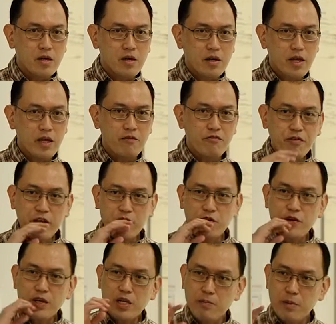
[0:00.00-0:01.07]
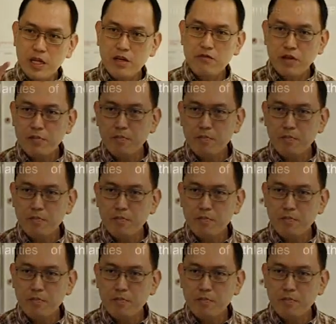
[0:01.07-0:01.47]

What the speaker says: Okay, in fact, during the medieval